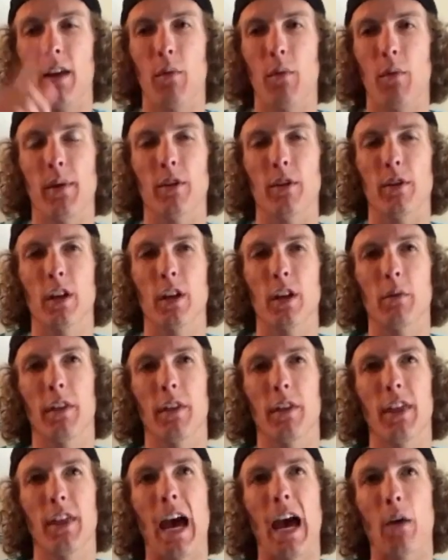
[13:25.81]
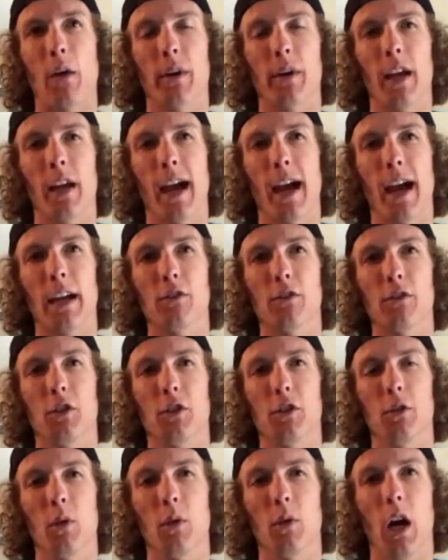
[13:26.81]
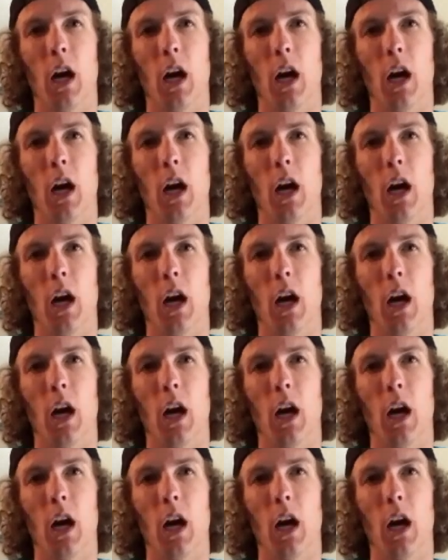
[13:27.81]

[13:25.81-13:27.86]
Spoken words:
And then when we were done with that, we had